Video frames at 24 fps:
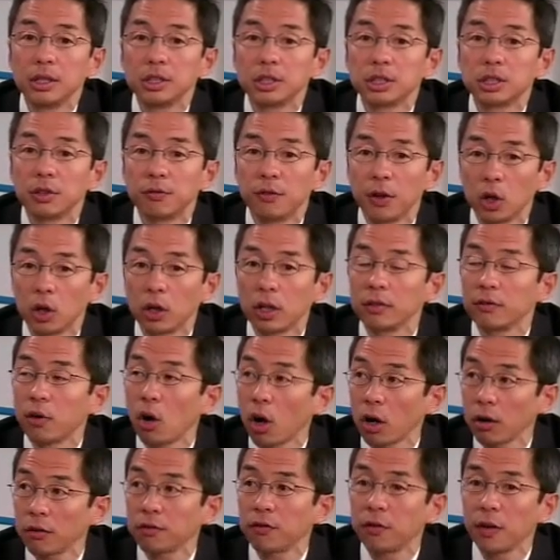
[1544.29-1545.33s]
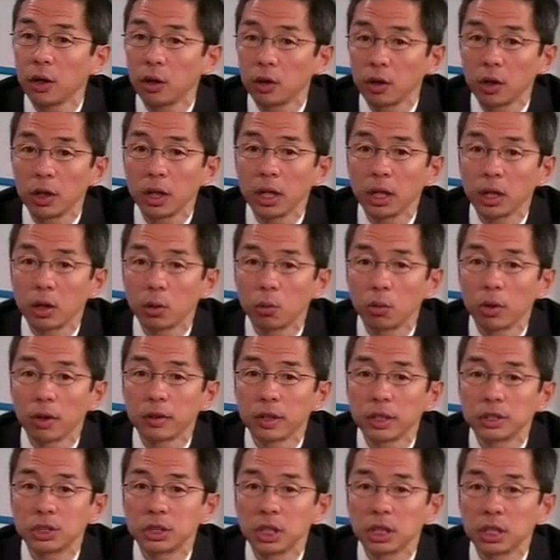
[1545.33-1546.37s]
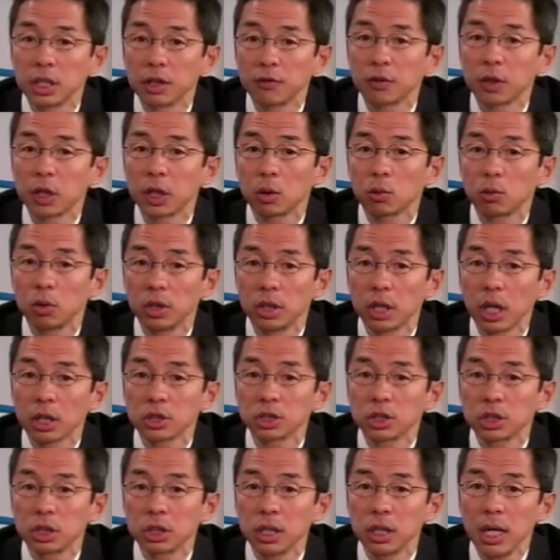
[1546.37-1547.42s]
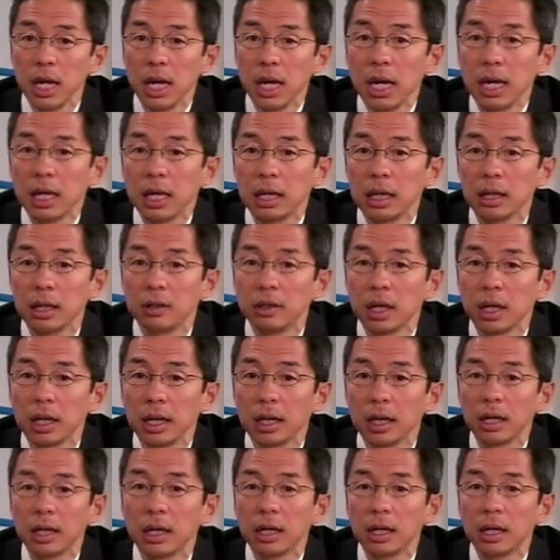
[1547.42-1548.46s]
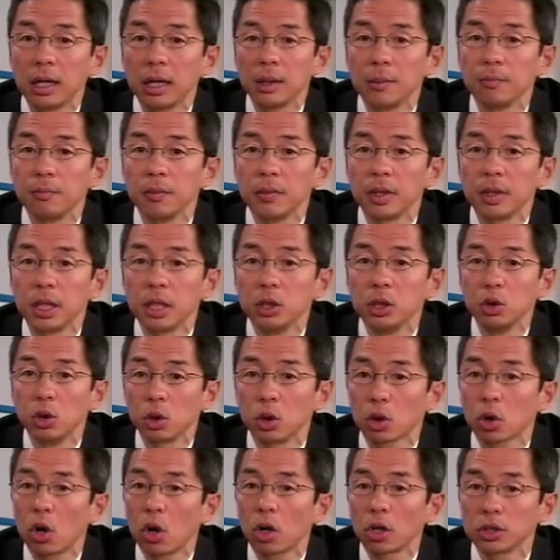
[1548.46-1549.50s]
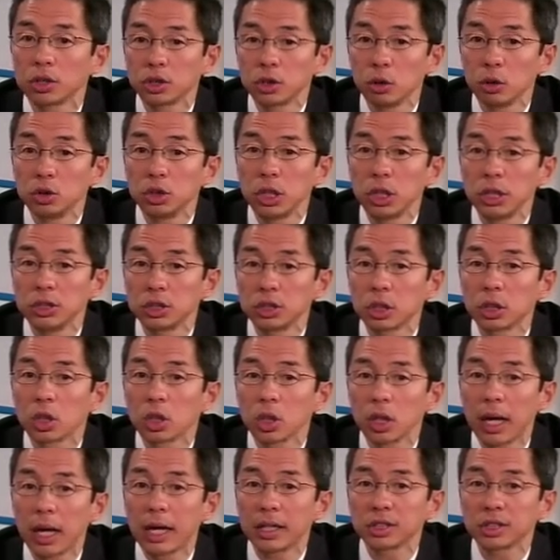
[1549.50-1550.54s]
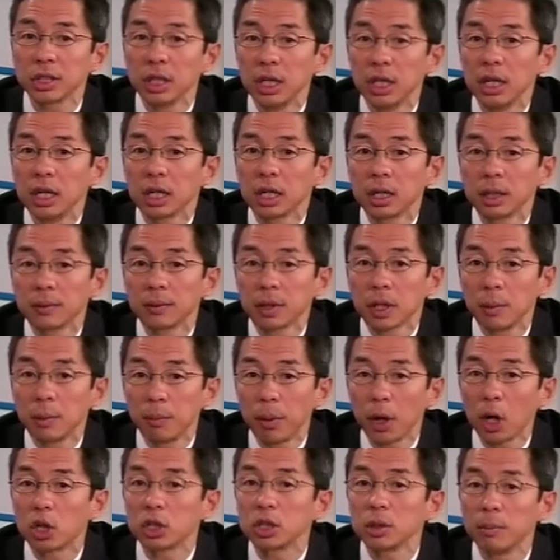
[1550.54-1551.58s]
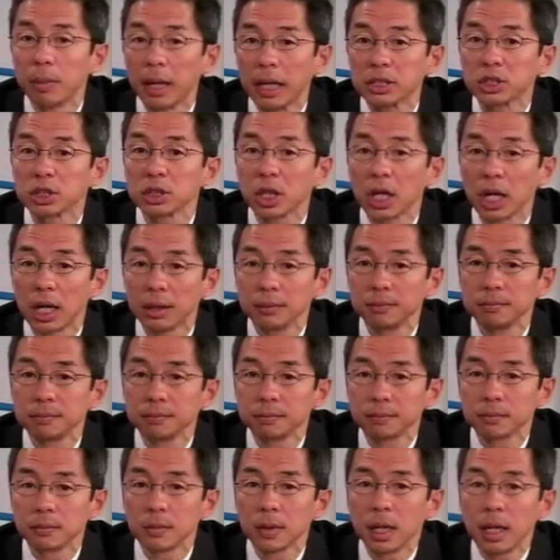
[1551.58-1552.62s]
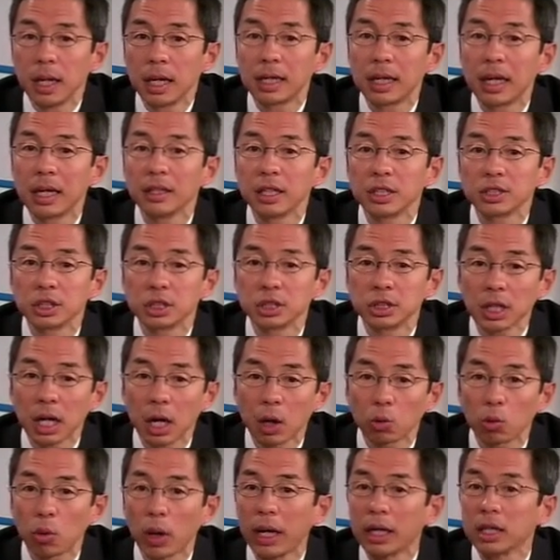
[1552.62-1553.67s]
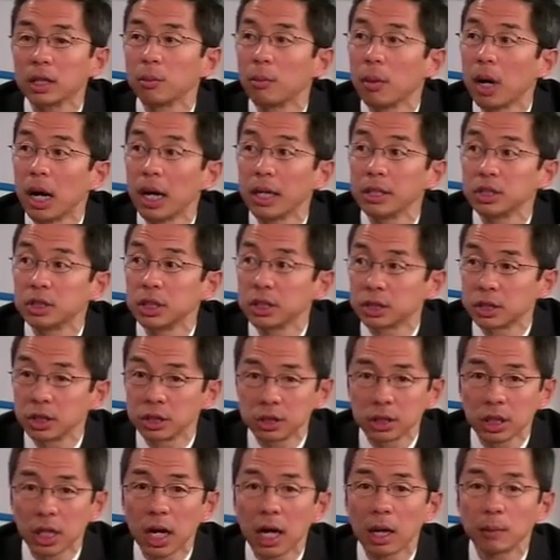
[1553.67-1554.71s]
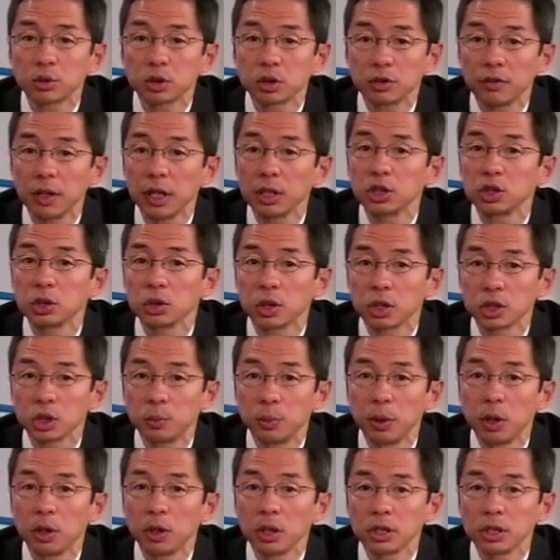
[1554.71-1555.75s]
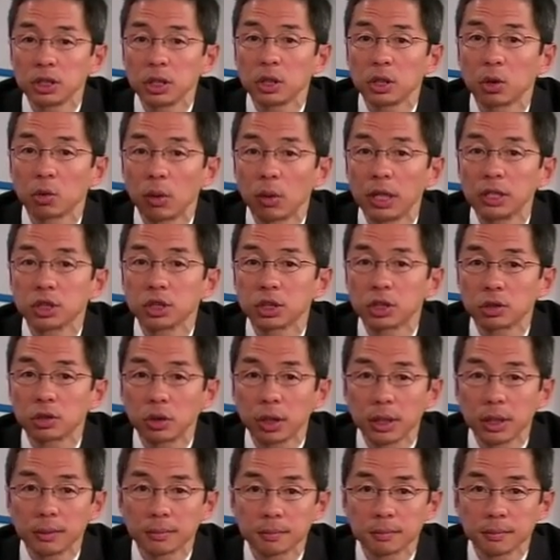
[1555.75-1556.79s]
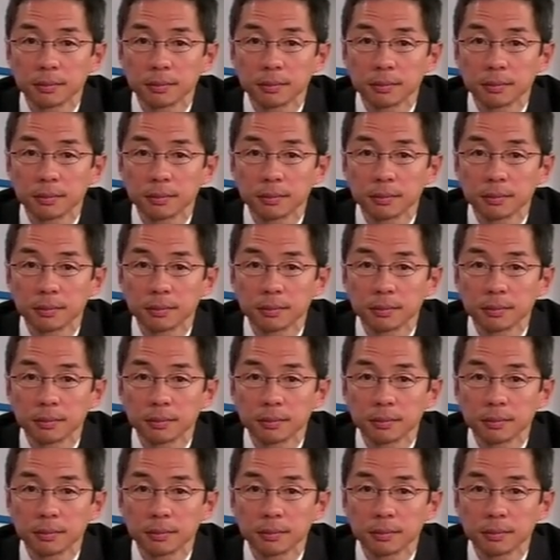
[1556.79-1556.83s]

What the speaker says: severity of heart failure here, with a significant reduction in the New York Heart Association class compared to baseline. Again, this is not randomized. This is an observational experience in the registry.